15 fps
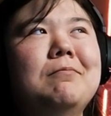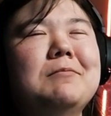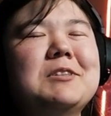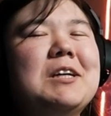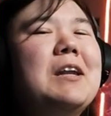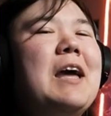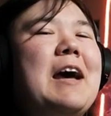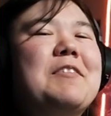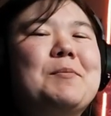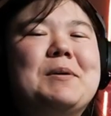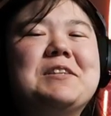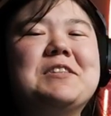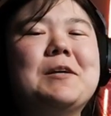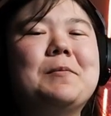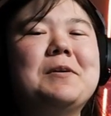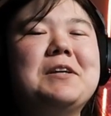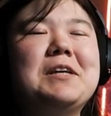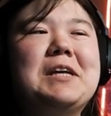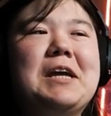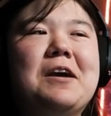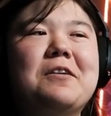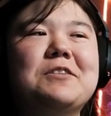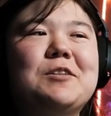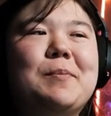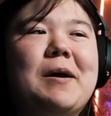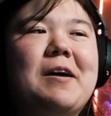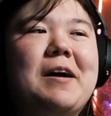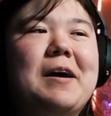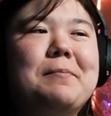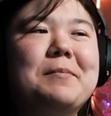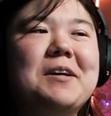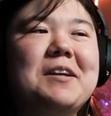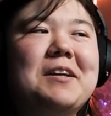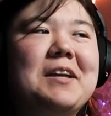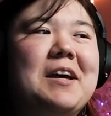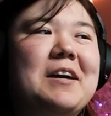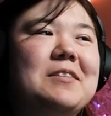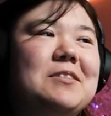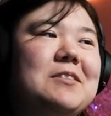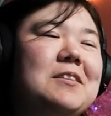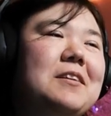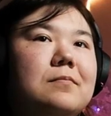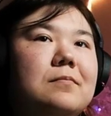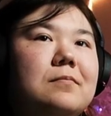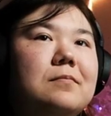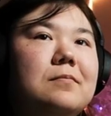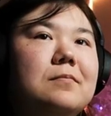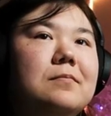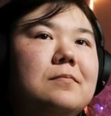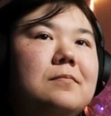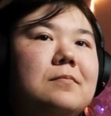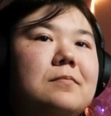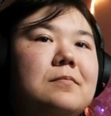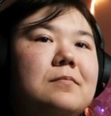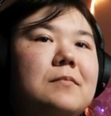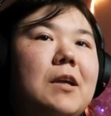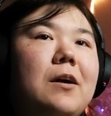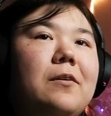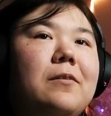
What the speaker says: it's gonna have to be someone he cares about, I'm gonna guess. Oh,